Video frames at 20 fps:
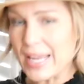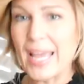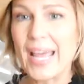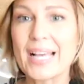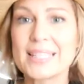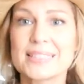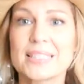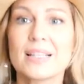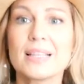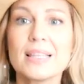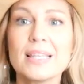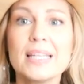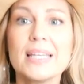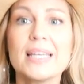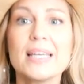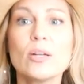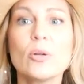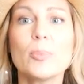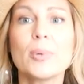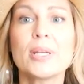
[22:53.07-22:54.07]
has a
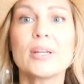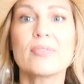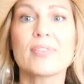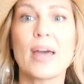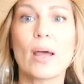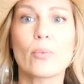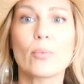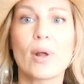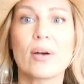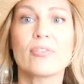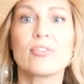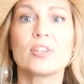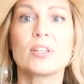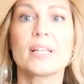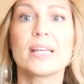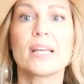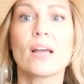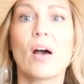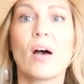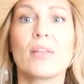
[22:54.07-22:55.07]
little bit of that
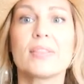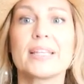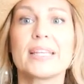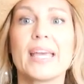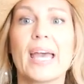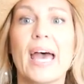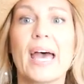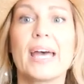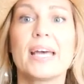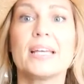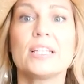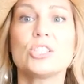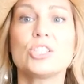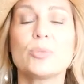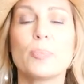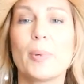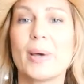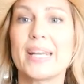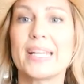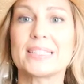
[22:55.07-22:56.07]
ruffling on the
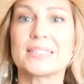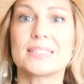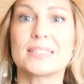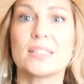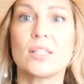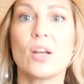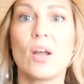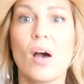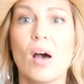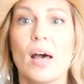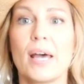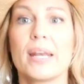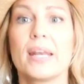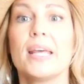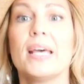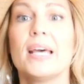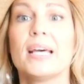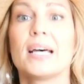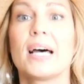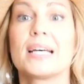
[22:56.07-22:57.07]
edge, but it's not
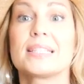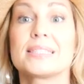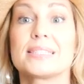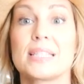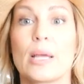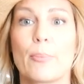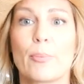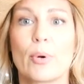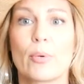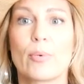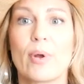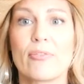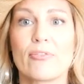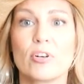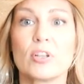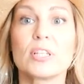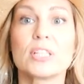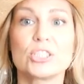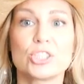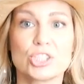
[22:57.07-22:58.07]
a separate
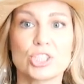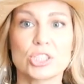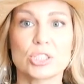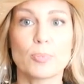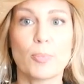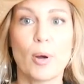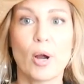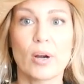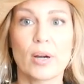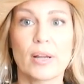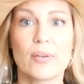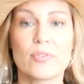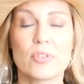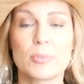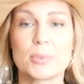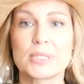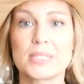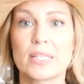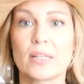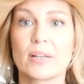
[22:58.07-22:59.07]
ruffle, it's just part of the
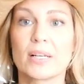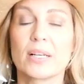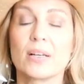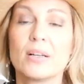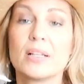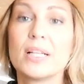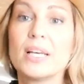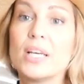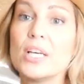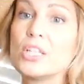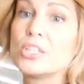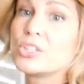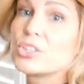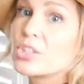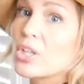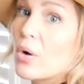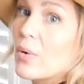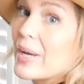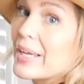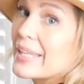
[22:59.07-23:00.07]
material.
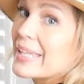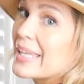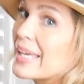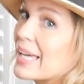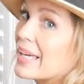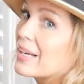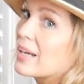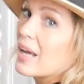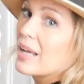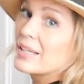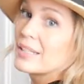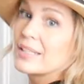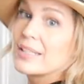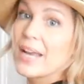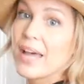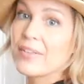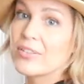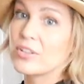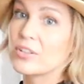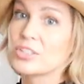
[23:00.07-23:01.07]
So again,
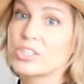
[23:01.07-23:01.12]
another